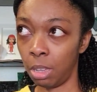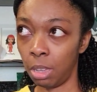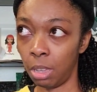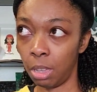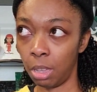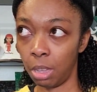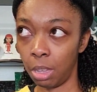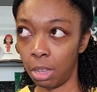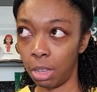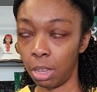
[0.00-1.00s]

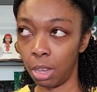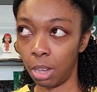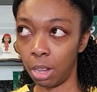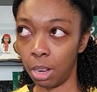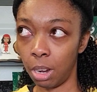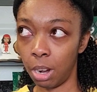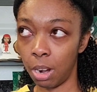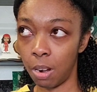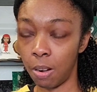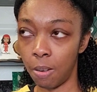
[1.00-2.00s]

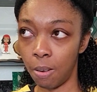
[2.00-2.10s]
Nothing is said.